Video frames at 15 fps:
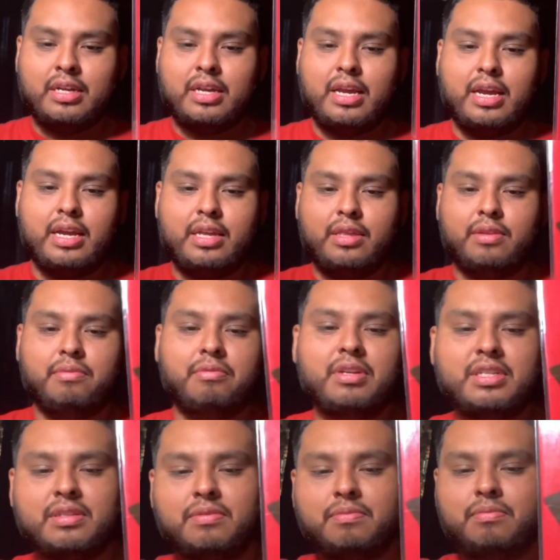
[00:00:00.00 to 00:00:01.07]
And the
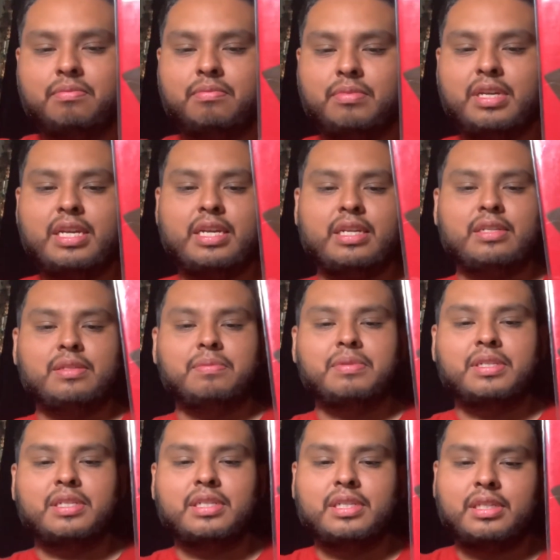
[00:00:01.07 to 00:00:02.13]
reason being is
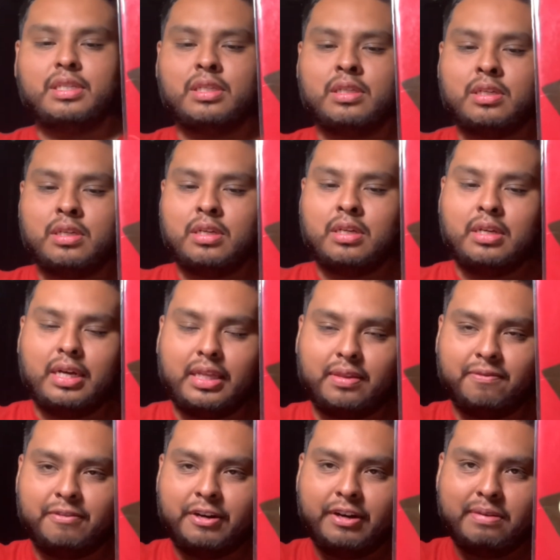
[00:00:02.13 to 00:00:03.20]
because at the
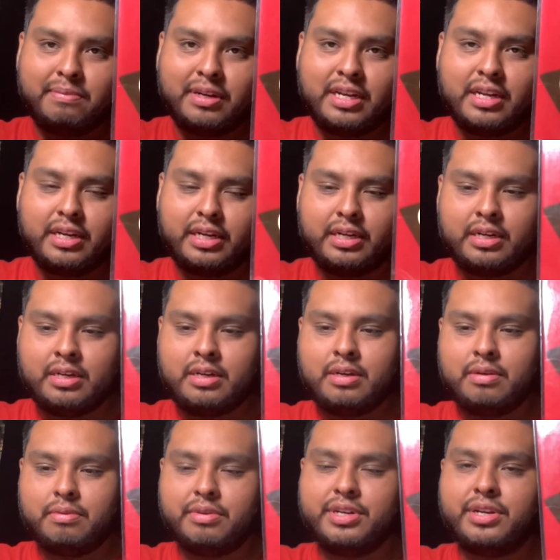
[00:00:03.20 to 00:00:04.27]
very beginning,
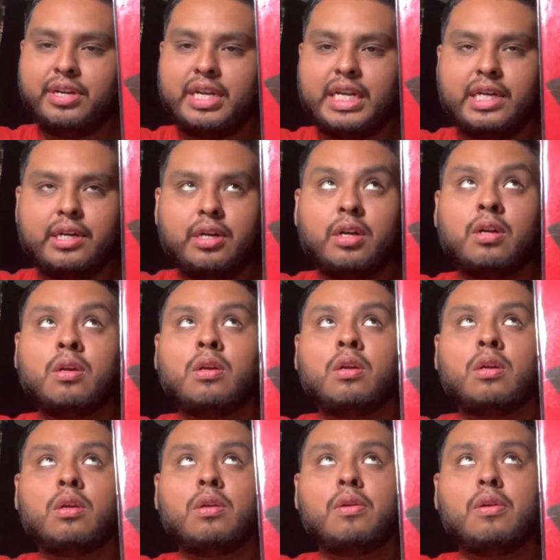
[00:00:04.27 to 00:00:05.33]
when you hear
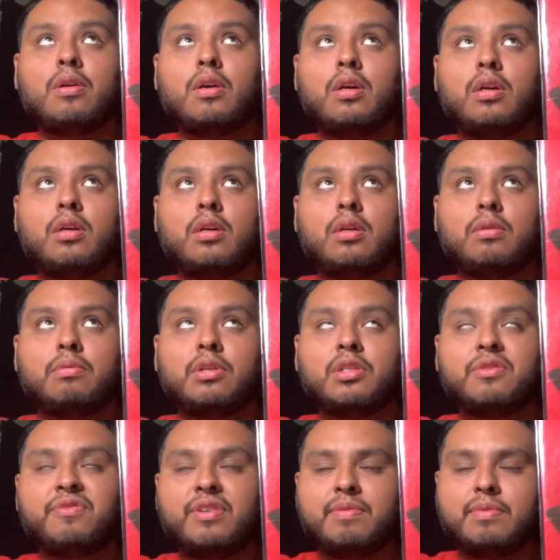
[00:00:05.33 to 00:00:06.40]
Russ
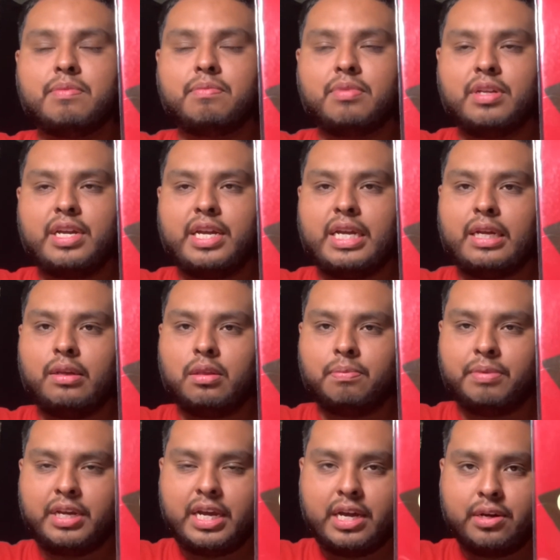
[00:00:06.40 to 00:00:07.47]
Freeman play the
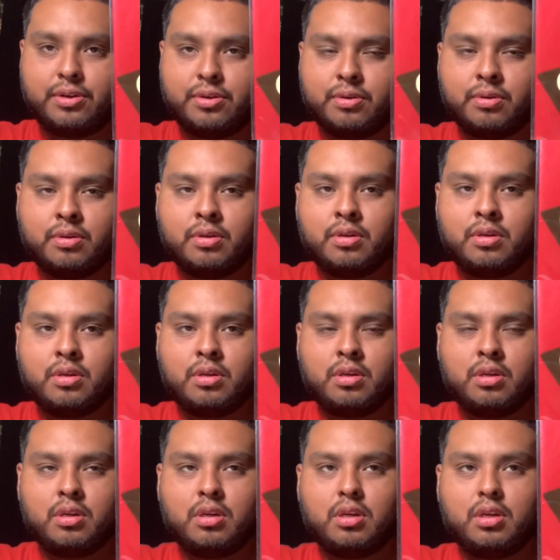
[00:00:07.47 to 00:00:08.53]
piano,
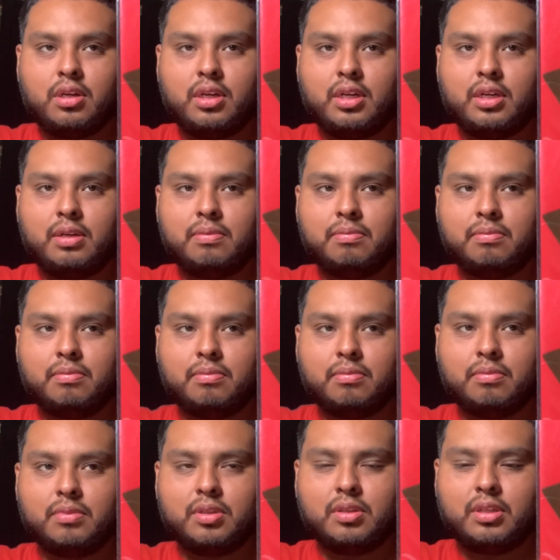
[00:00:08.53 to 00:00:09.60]
um,
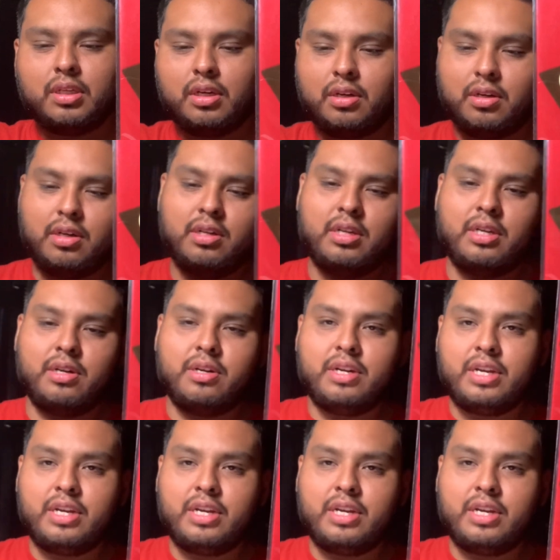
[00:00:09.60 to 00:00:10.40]
on